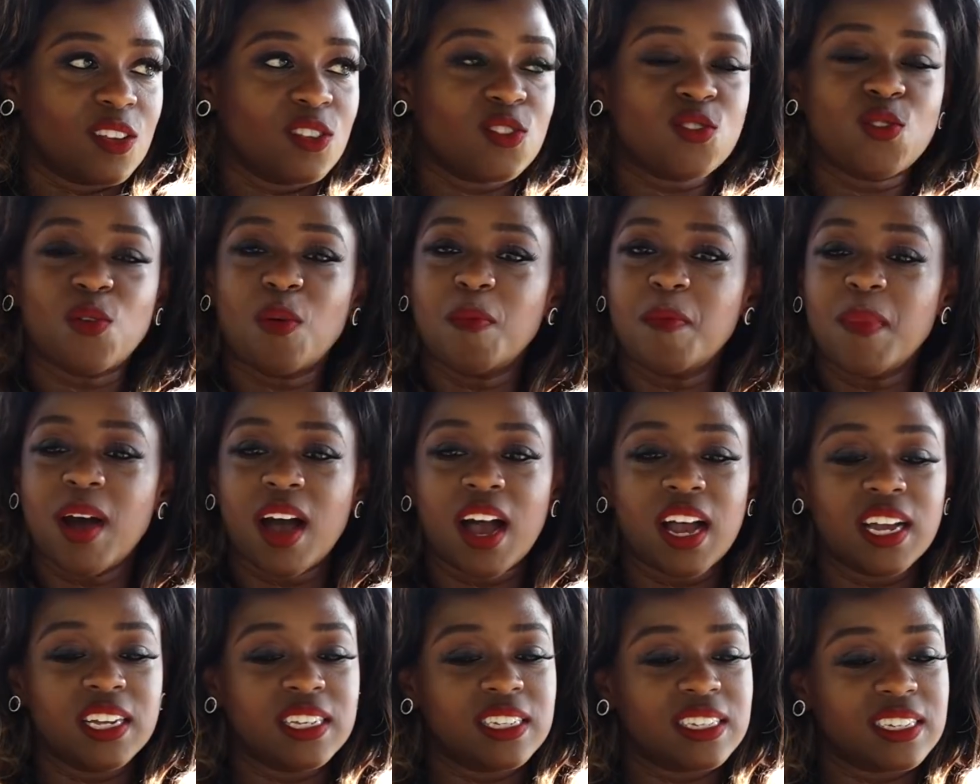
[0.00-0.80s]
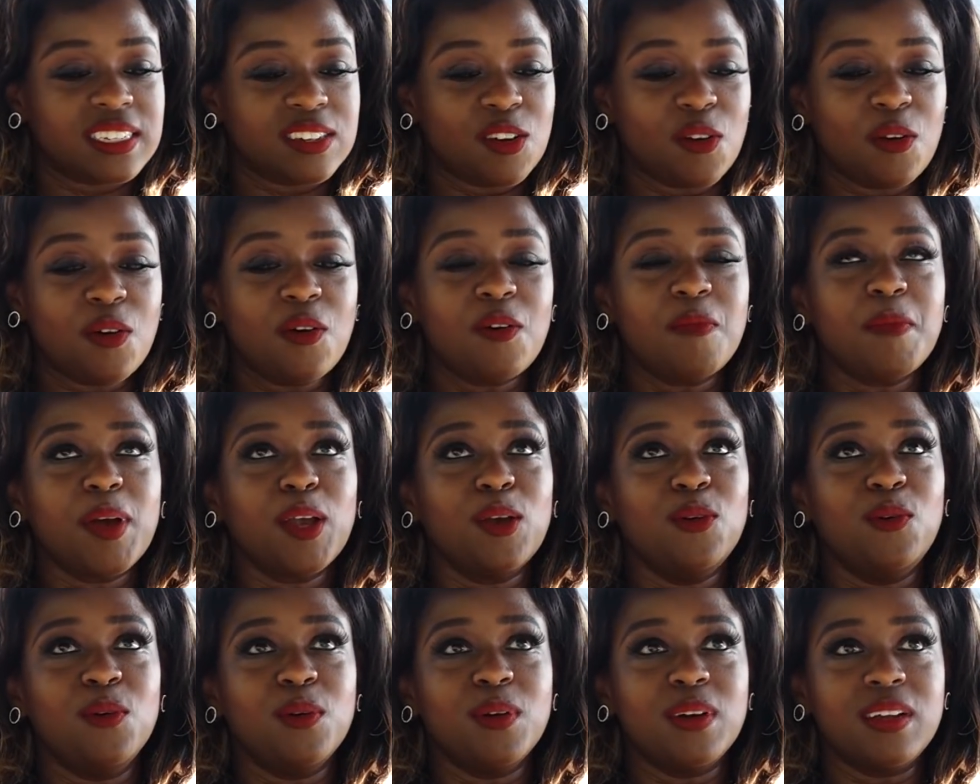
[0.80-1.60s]
So much. Oh
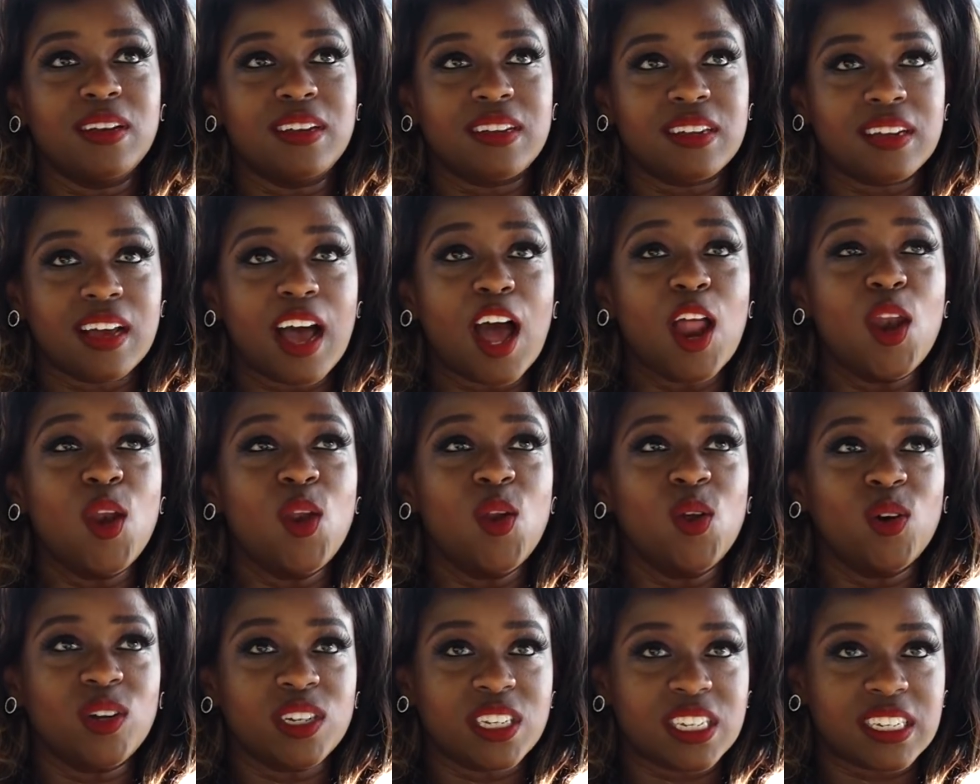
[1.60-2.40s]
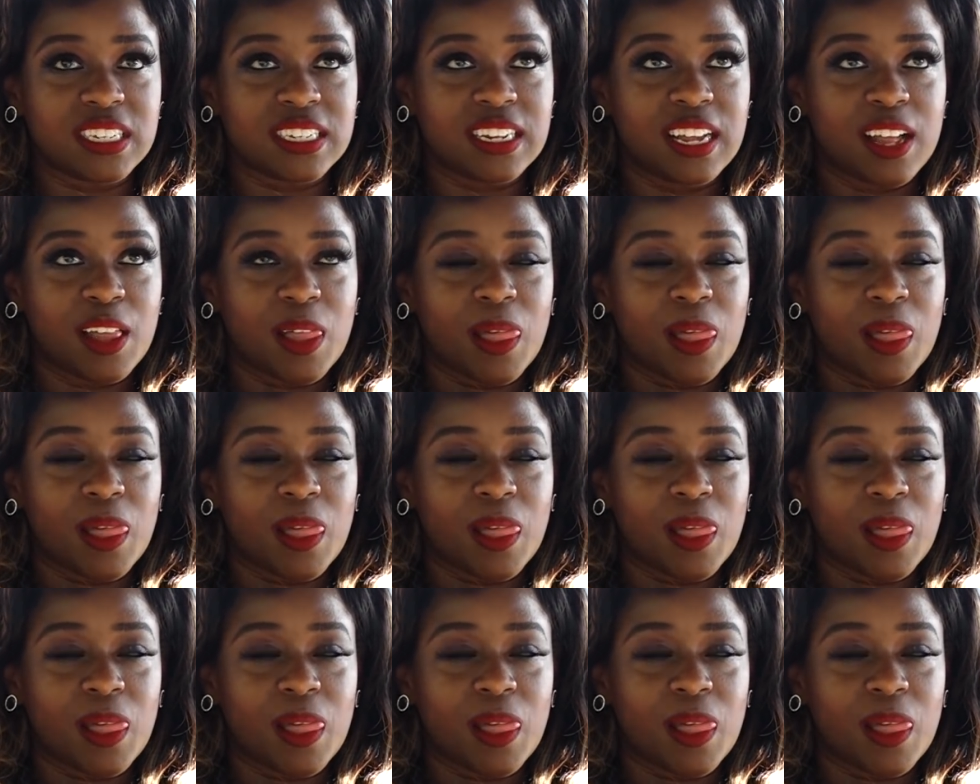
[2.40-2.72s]
my God, a lot.